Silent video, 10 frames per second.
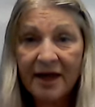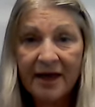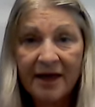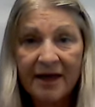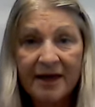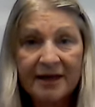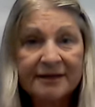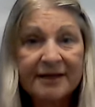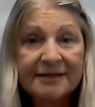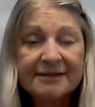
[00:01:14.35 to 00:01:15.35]

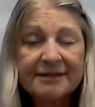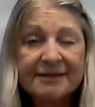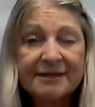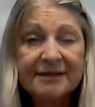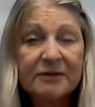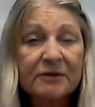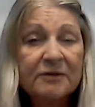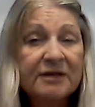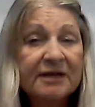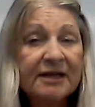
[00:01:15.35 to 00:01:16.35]
And let's see,
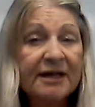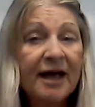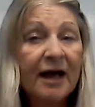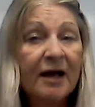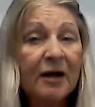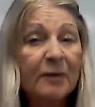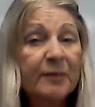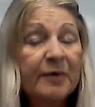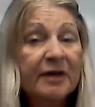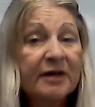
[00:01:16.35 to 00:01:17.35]
who did he
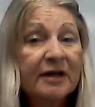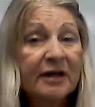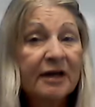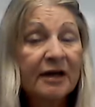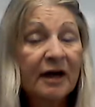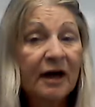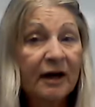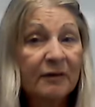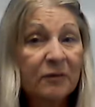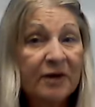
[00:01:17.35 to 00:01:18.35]
help
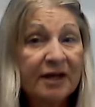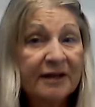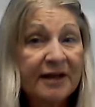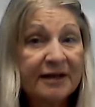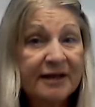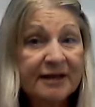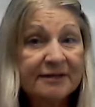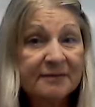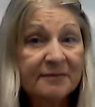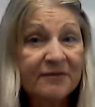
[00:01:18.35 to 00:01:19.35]
when they
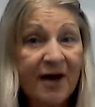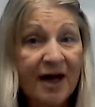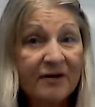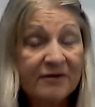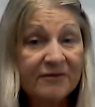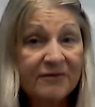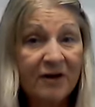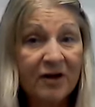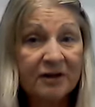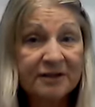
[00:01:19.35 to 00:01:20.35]
needed some fire to
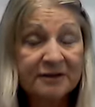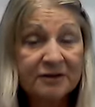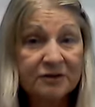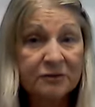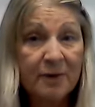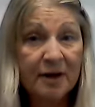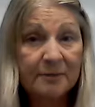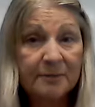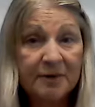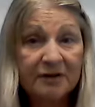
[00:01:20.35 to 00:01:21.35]
fall to, to
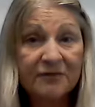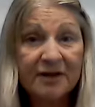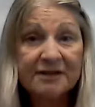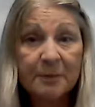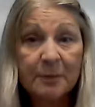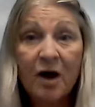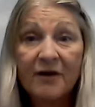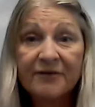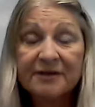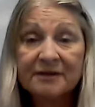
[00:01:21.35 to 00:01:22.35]
uh, convince the
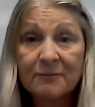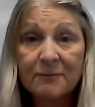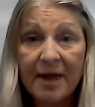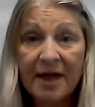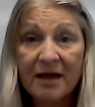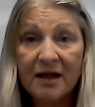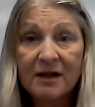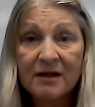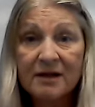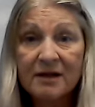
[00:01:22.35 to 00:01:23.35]
prophets of
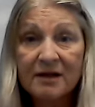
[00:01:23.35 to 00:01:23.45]
Baal